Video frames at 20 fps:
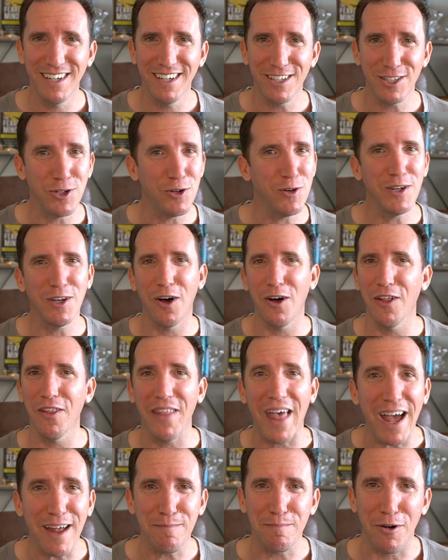doing all
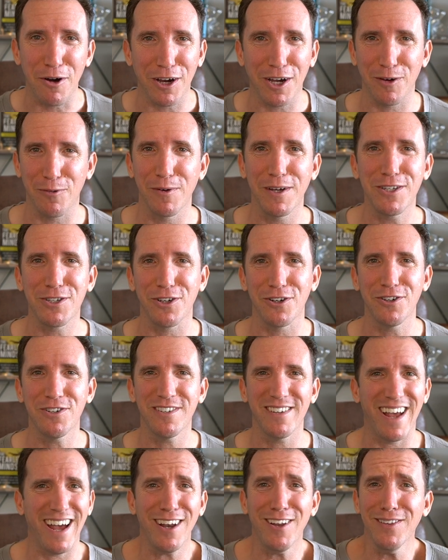that market research,
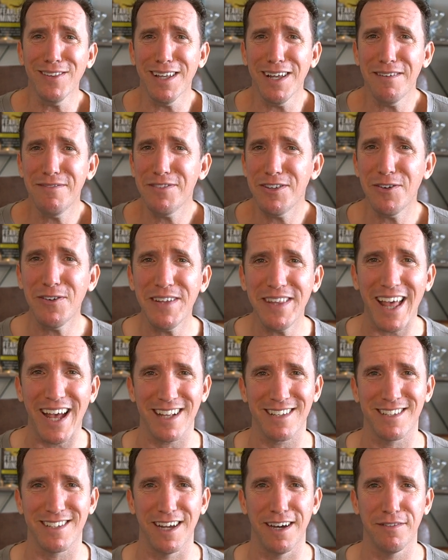I don't love doing
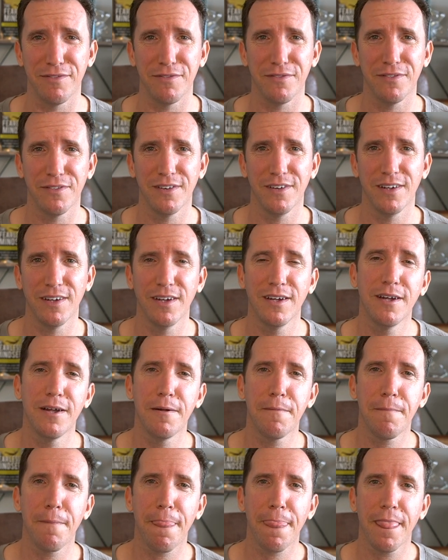that stuff.
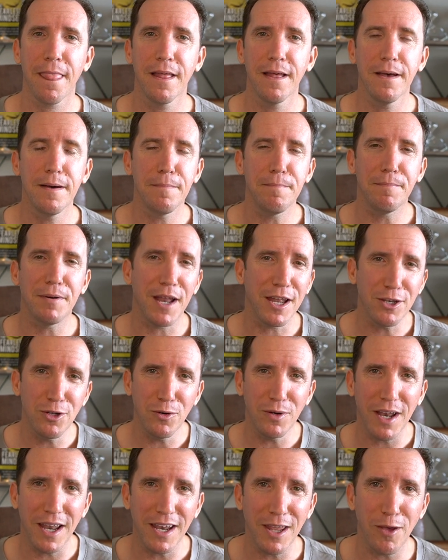But I do
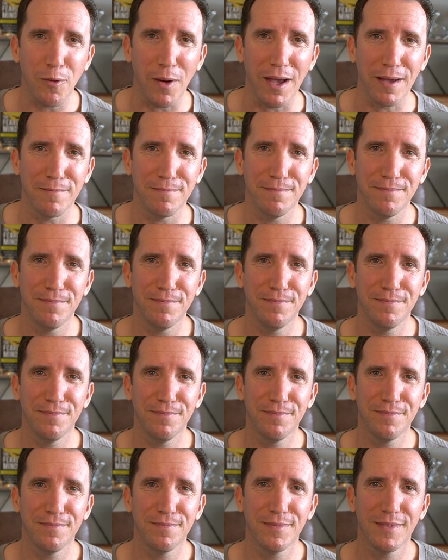it anyway.
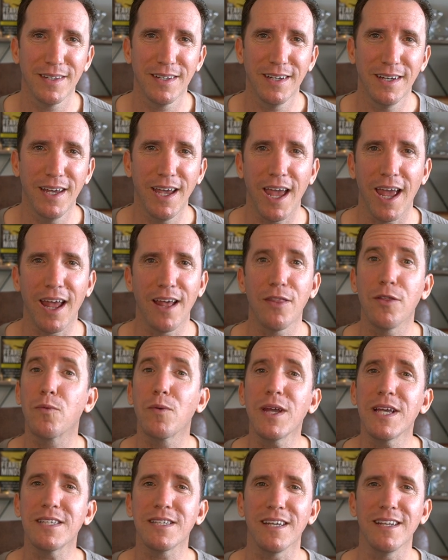And the
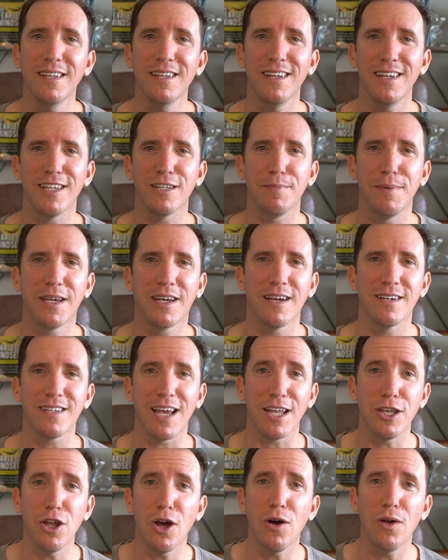reason is because I
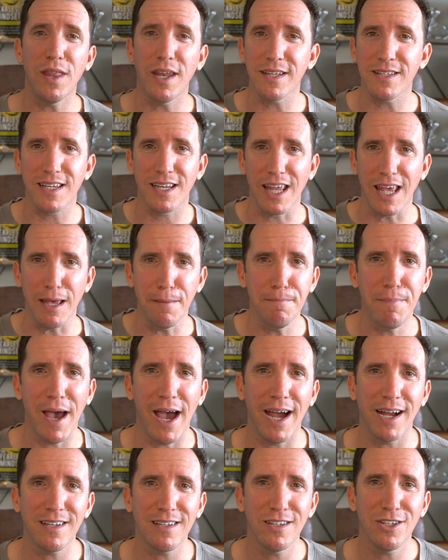know that it's going to
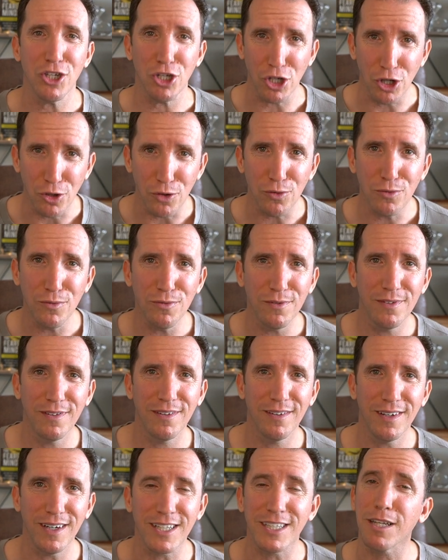impact you,
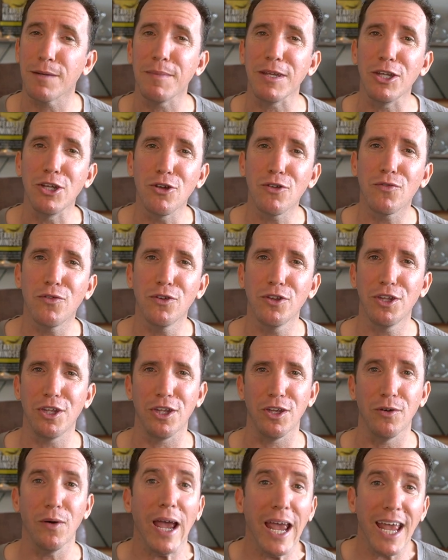it's going to be useful to
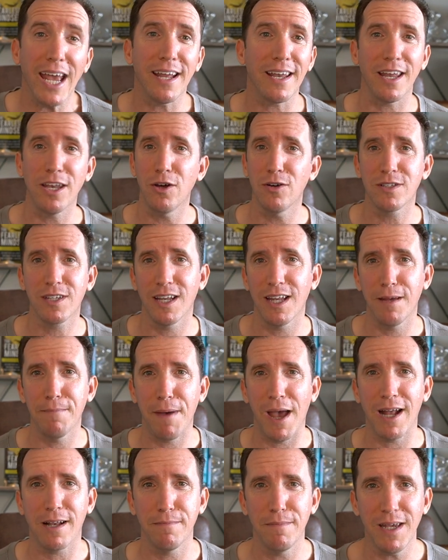you, and I know it's going to
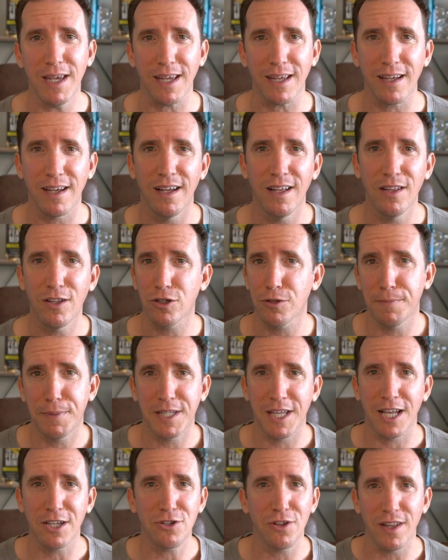impact me. There's a
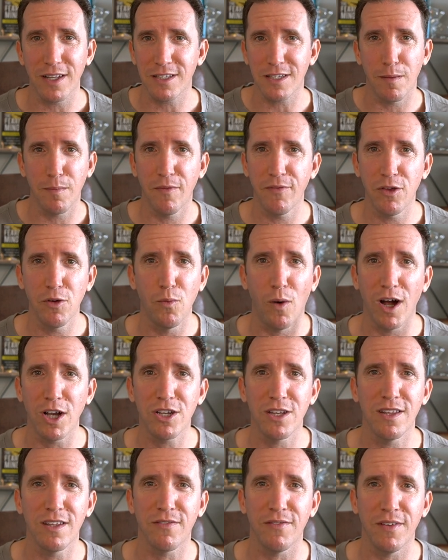potential that some of you
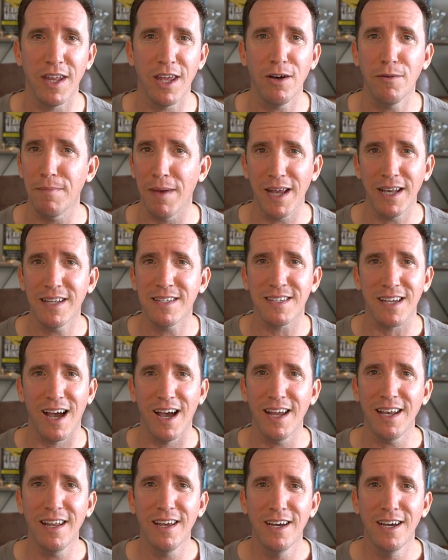watching this video may
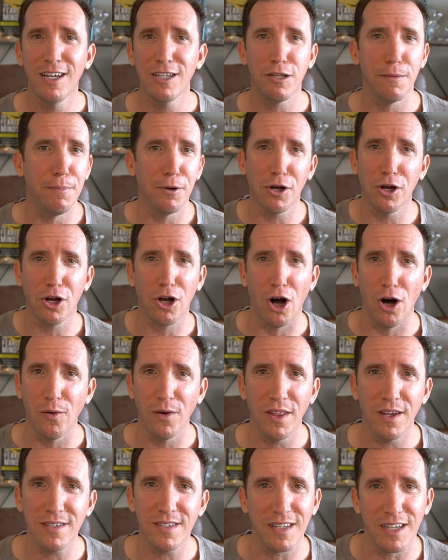decide to book a call
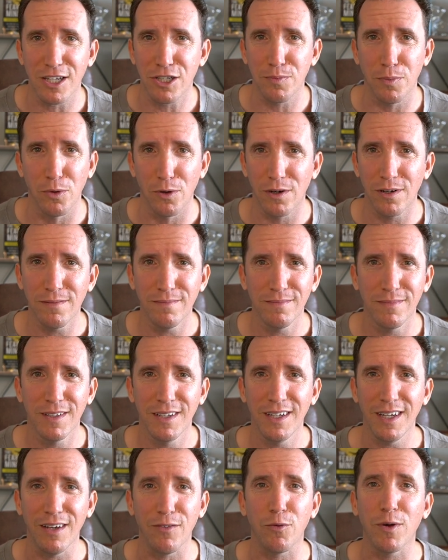with us and explore
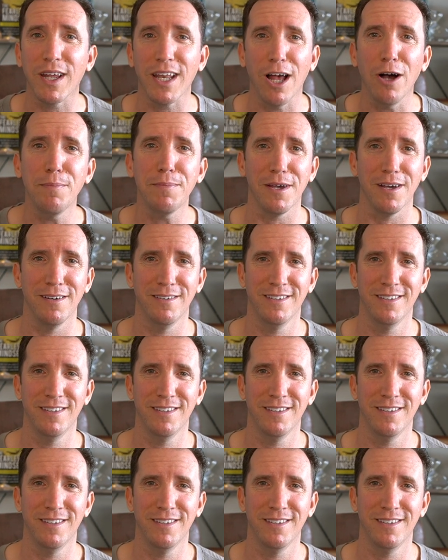if we can help you.